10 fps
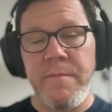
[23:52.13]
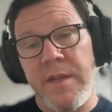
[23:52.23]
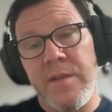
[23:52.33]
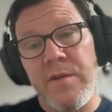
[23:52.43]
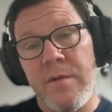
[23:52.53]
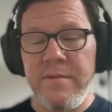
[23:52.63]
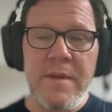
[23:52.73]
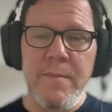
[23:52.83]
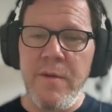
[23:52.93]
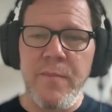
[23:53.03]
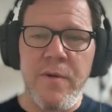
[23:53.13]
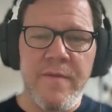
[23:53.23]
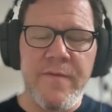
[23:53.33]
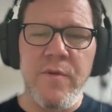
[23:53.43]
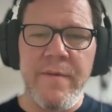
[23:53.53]
but it took the better part
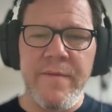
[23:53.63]
of 12